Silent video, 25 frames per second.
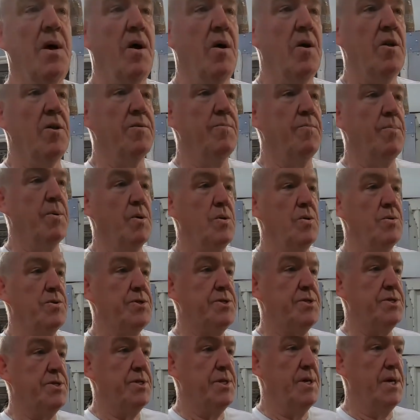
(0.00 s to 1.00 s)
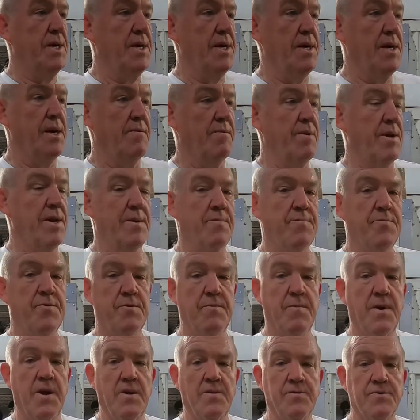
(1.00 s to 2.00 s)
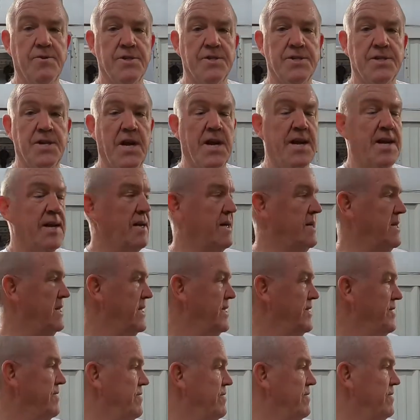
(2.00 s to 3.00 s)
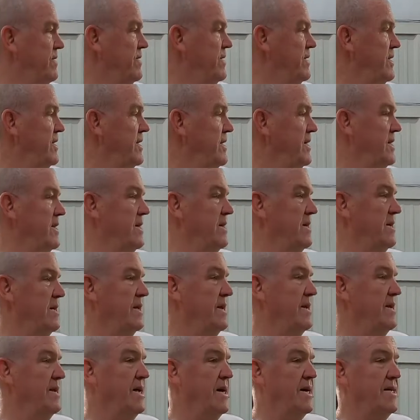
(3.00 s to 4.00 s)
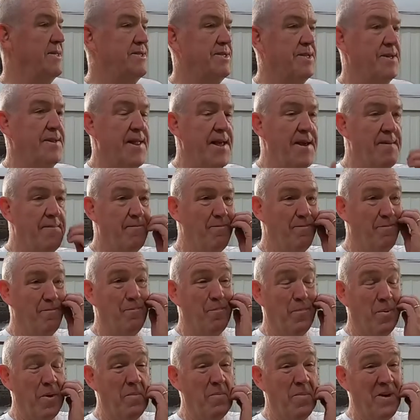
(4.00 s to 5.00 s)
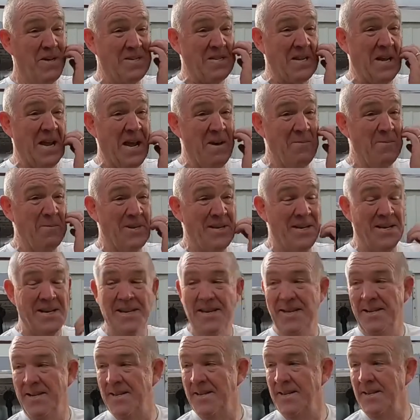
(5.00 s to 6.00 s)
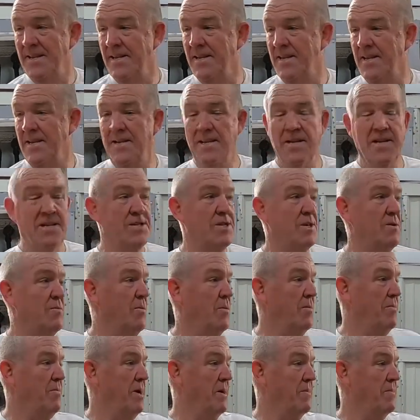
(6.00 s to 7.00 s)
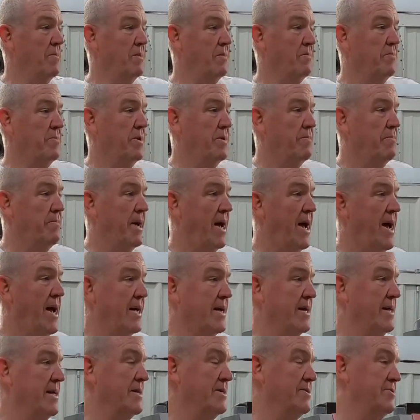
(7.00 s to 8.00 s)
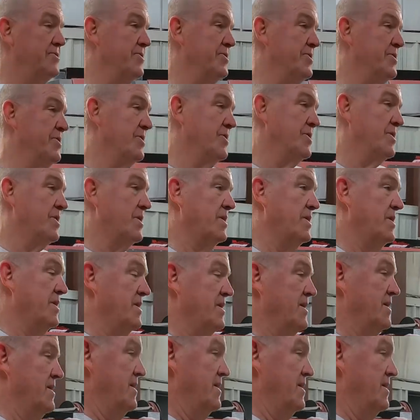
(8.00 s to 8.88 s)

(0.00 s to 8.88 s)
all the bolts. I ran them through my ultrasonic cleaner and nuts, and they pretty much came clean. So we'll be able to put it back, and it should look